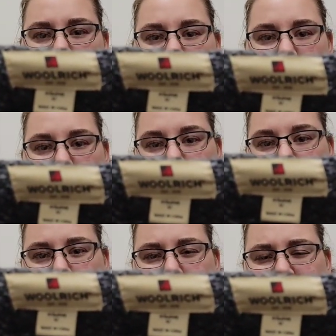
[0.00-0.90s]

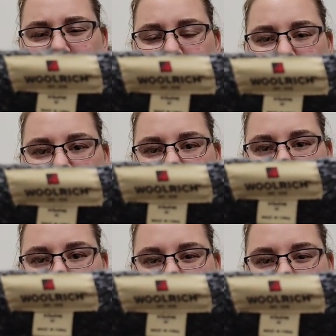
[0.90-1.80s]
Um, I see lots of
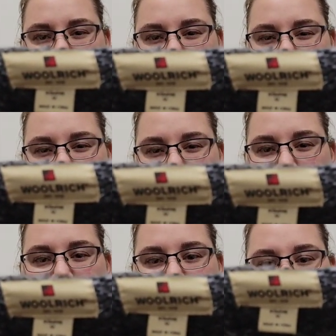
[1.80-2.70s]
men's basic
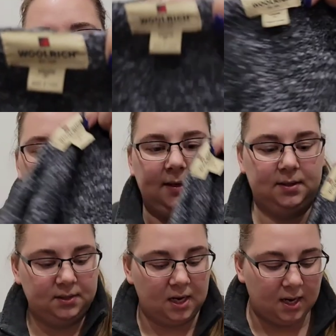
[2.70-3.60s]
tops, women's
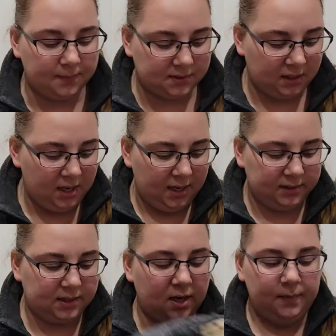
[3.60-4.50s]
basic tops.
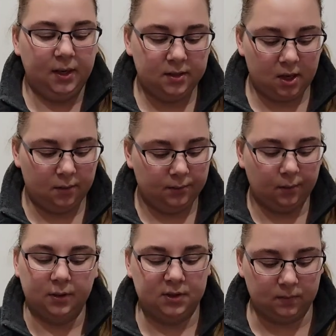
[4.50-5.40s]
It's going to be a coat
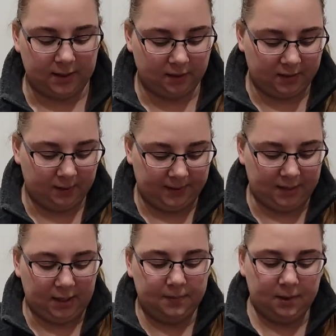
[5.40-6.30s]
or a sweater that I pick
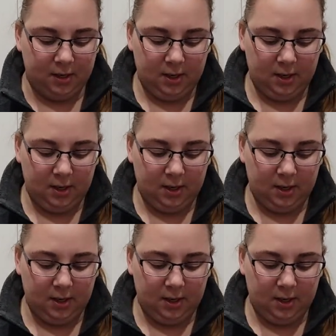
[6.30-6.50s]
up.